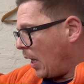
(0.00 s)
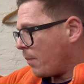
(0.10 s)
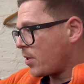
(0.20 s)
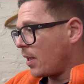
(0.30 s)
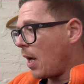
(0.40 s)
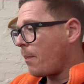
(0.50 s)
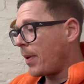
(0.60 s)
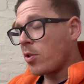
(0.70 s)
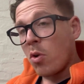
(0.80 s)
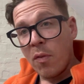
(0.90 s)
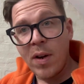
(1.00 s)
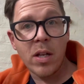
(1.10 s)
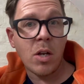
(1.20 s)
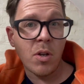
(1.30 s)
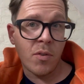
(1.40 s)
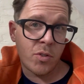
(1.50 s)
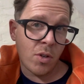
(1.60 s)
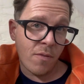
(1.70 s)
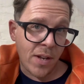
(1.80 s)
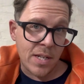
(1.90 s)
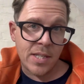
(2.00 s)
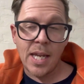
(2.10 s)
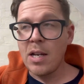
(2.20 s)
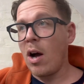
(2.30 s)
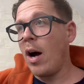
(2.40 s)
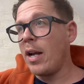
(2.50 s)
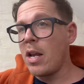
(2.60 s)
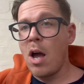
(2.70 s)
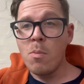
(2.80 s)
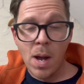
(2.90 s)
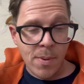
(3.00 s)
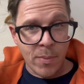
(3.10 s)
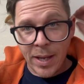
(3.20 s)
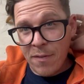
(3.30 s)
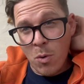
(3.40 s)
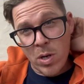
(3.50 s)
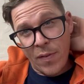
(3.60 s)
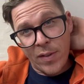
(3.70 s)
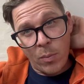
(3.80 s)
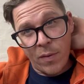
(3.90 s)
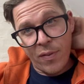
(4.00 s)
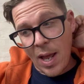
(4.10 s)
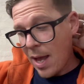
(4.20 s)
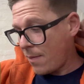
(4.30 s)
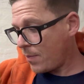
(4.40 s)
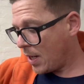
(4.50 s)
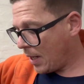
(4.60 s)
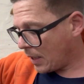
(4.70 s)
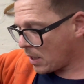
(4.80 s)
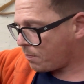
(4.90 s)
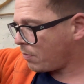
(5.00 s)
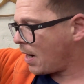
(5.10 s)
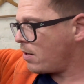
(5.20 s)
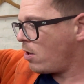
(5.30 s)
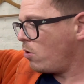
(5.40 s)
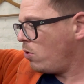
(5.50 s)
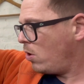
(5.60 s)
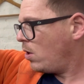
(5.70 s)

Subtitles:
So that would be the sort of thing that goes over to a Vinted. I don't know, maybe we'll get 40-50 quid for that, as it's brand new.